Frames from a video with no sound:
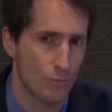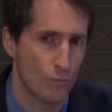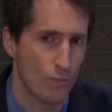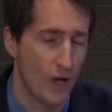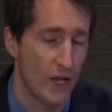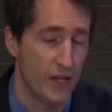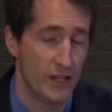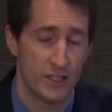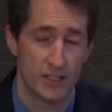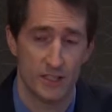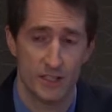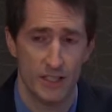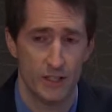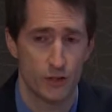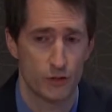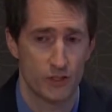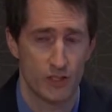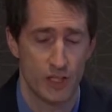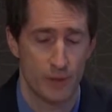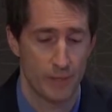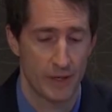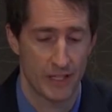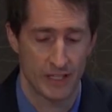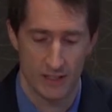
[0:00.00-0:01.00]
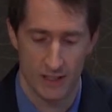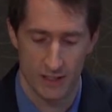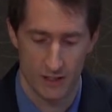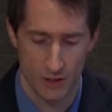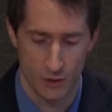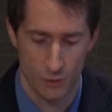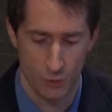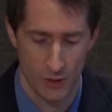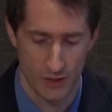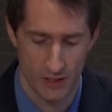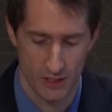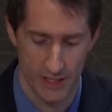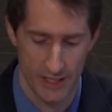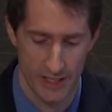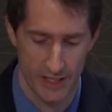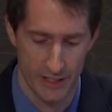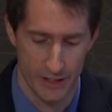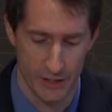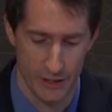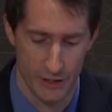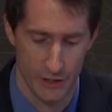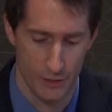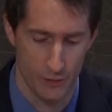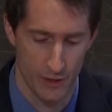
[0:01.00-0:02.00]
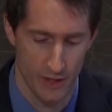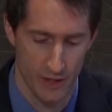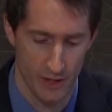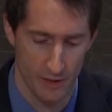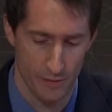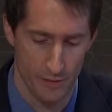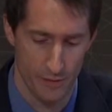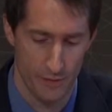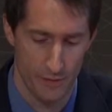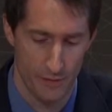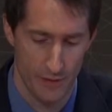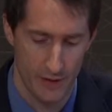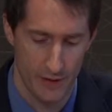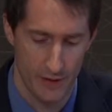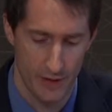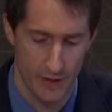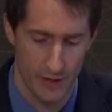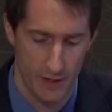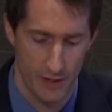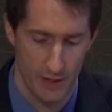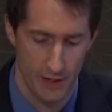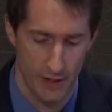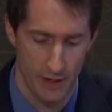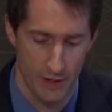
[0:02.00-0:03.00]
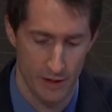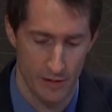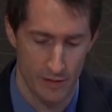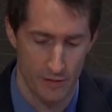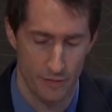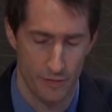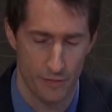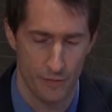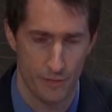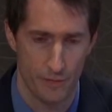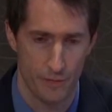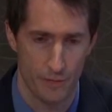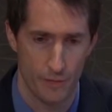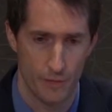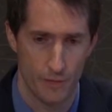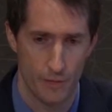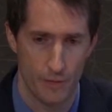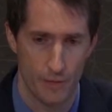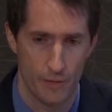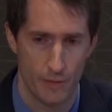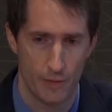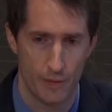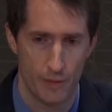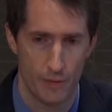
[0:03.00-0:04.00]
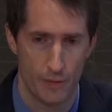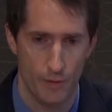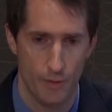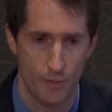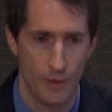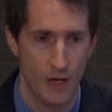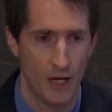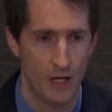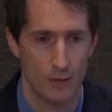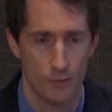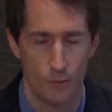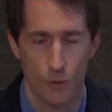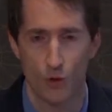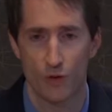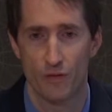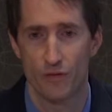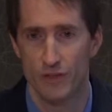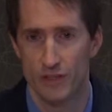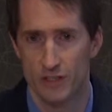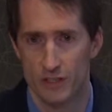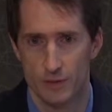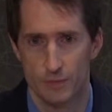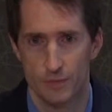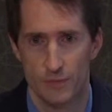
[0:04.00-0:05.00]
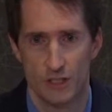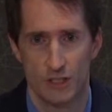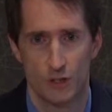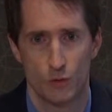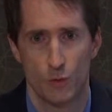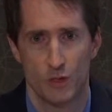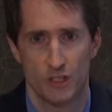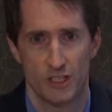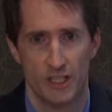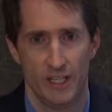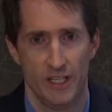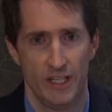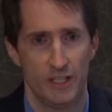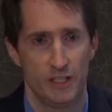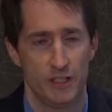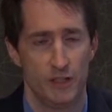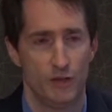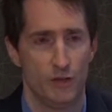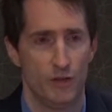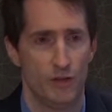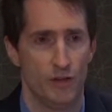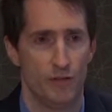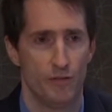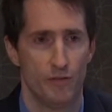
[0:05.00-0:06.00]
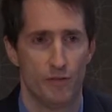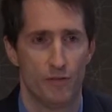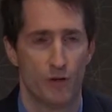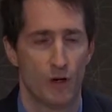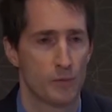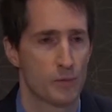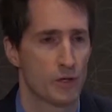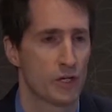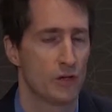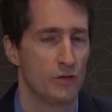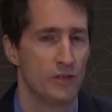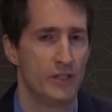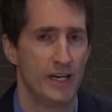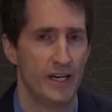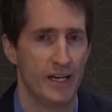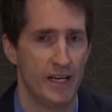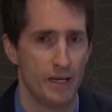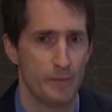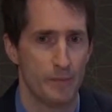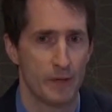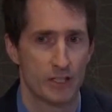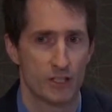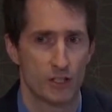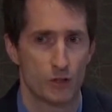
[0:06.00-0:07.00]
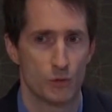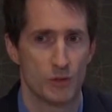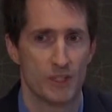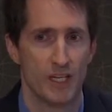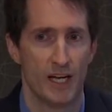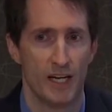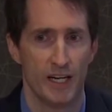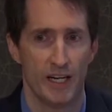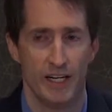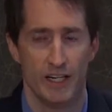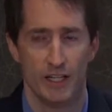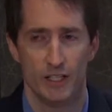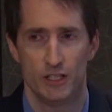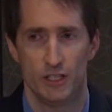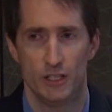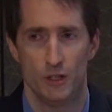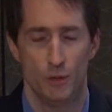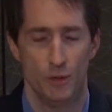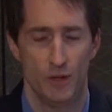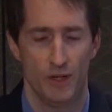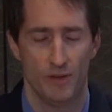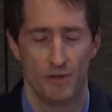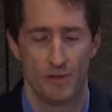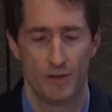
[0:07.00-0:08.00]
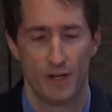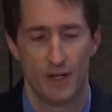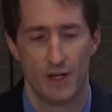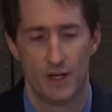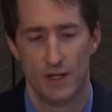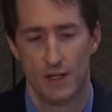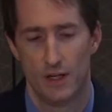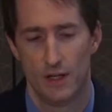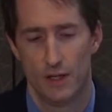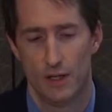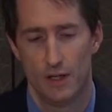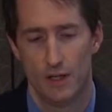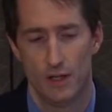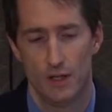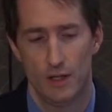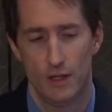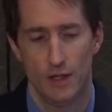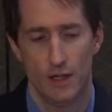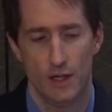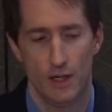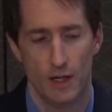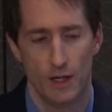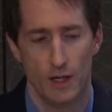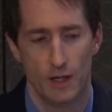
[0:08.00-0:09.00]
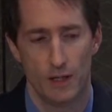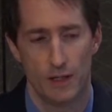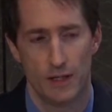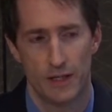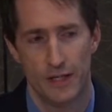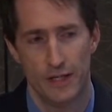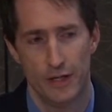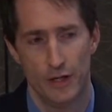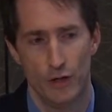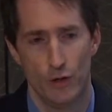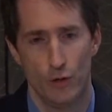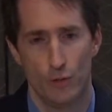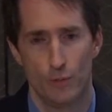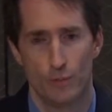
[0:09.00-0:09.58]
and this is interesting because this wasn't an issue of, of polymorphism, this wasn't an issue of pharmacodynamics, this was not an issue of, uh, you know,